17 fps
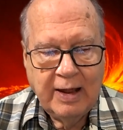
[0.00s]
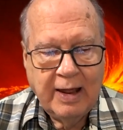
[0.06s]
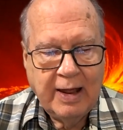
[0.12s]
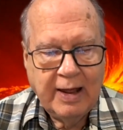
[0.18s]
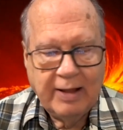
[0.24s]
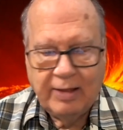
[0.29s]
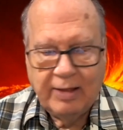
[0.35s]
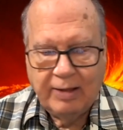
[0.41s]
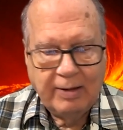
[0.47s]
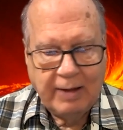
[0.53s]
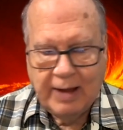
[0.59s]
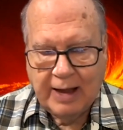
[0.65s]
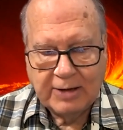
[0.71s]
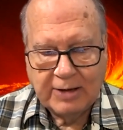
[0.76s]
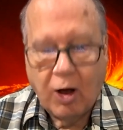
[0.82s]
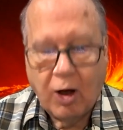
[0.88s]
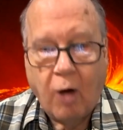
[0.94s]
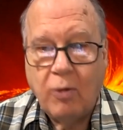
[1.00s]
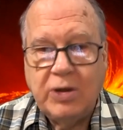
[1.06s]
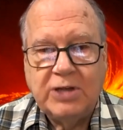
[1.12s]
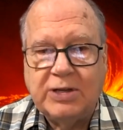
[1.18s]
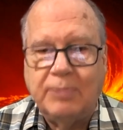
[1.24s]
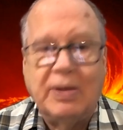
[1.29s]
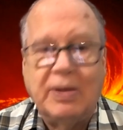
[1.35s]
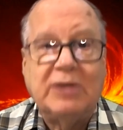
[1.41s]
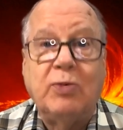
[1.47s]
And as always,
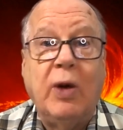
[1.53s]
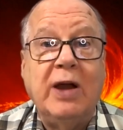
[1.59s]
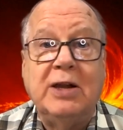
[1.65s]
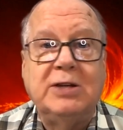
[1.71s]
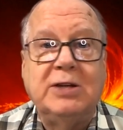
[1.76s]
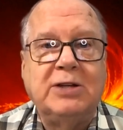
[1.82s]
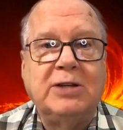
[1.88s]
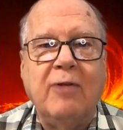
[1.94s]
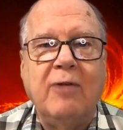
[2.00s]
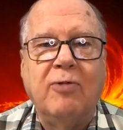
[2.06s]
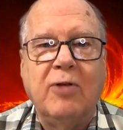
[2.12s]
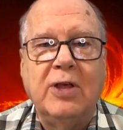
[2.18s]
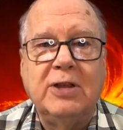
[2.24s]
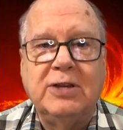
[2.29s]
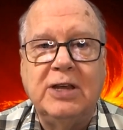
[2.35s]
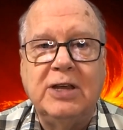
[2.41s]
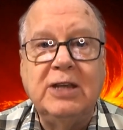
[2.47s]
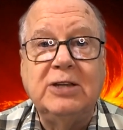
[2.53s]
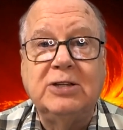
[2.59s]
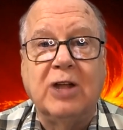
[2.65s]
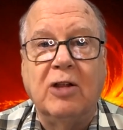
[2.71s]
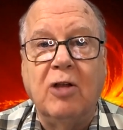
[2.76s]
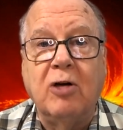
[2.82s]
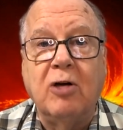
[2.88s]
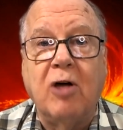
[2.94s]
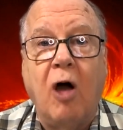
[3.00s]
the best way to study for this is to
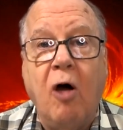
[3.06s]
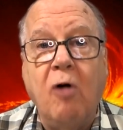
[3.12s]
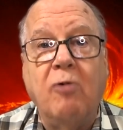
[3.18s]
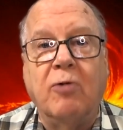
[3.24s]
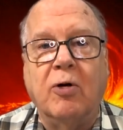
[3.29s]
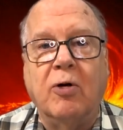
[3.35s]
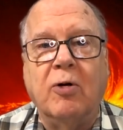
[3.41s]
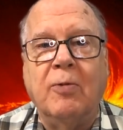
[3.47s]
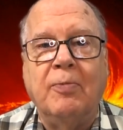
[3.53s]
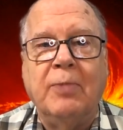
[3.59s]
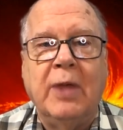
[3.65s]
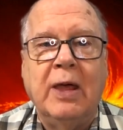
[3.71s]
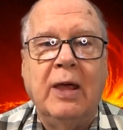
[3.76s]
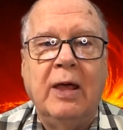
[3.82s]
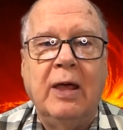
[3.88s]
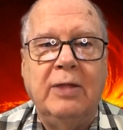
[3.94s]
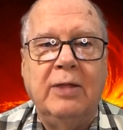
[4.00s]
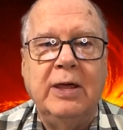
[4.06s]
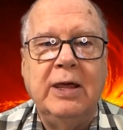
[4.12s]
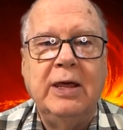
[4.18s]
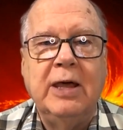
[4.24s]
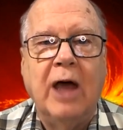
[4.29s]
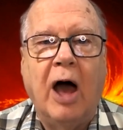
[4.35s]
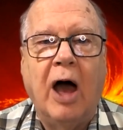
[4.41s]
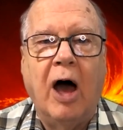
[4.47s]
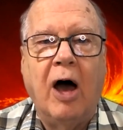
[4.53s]
look over
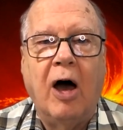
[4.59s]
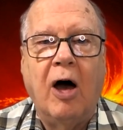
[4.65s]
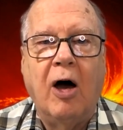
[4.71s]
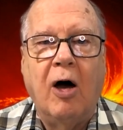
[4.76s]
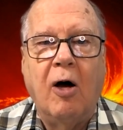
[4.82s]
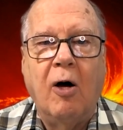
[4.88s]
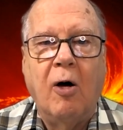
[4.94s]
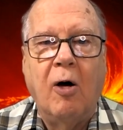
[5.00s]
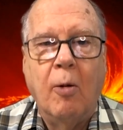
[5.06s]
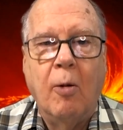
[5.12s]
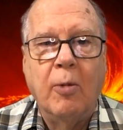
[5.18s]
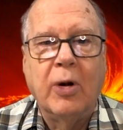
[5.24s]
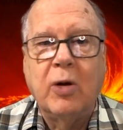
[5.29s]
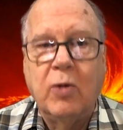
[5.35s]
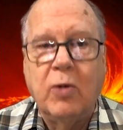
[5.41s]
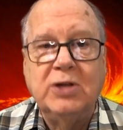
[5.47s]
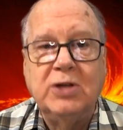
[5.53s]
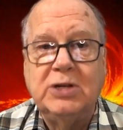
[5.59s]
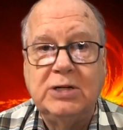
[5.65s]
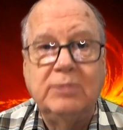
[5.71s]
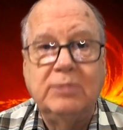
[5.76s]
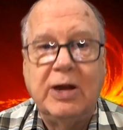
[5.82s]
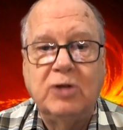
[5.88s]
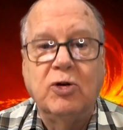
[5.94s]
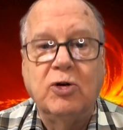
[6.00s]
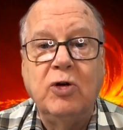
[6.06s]
the homework quizzes,
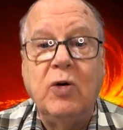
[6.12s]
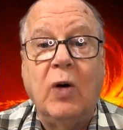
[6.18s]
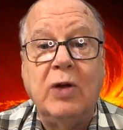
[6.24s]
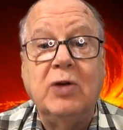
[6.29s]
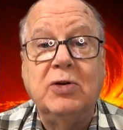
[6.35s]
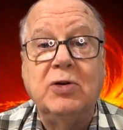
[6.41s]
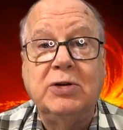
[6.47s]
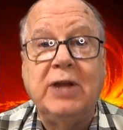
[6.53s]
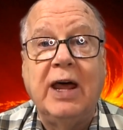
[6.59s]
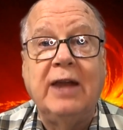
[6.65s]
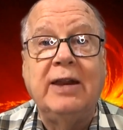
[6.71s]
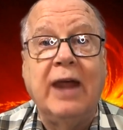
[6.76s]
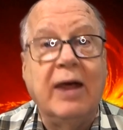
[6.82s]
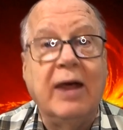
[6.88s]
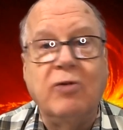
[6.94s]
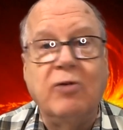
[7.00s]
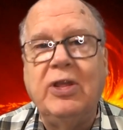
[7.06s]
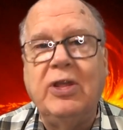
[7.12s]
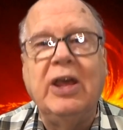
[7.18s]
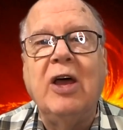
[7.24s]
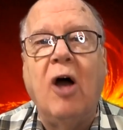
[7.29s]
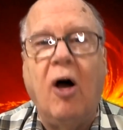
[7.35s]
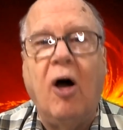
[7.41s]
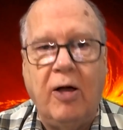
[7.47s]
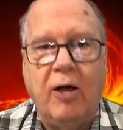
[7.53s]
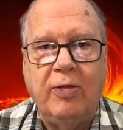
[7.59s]
make sure you understand everything
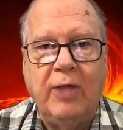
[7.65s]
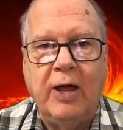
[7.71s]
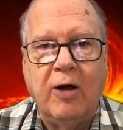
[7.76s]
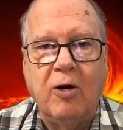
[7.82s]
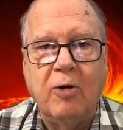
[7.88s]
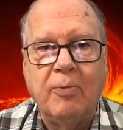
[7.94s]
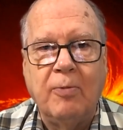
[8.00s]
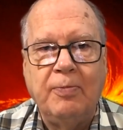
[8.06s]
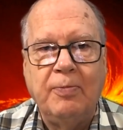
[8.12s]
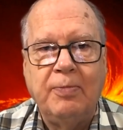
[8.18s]
on there.